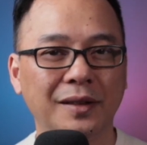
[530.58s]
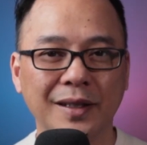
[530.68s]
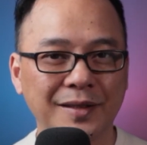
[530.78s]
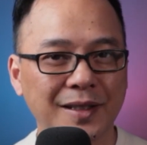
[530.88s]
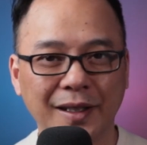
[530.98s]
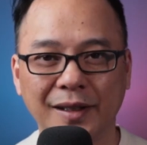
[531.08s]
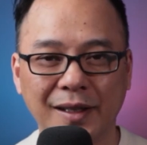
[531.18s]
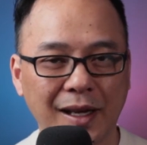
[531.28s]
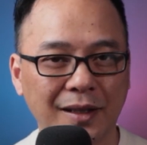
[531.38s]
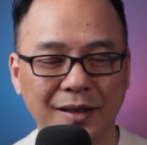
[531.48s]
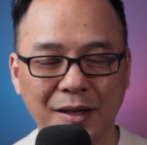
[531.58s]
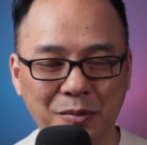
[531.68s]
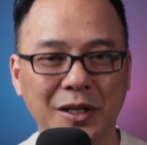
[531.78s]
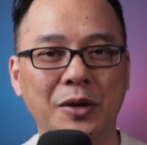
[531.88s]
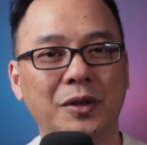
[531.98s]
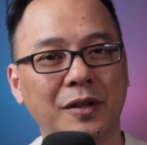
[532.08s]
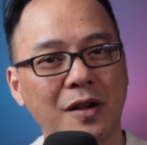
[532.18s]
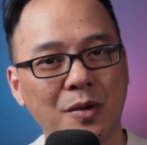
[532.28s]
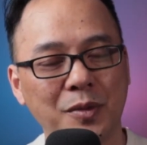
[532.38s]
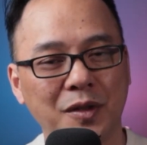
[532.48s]
things like that, let me know in the
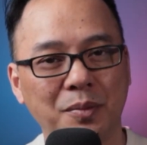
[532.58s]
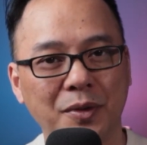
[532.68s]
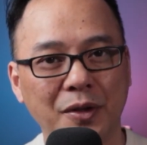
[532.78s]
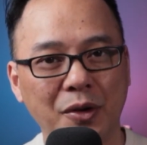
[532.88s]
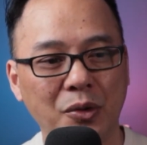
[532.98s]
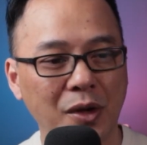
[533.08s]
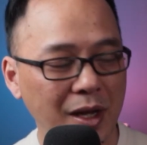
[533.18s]
comments below.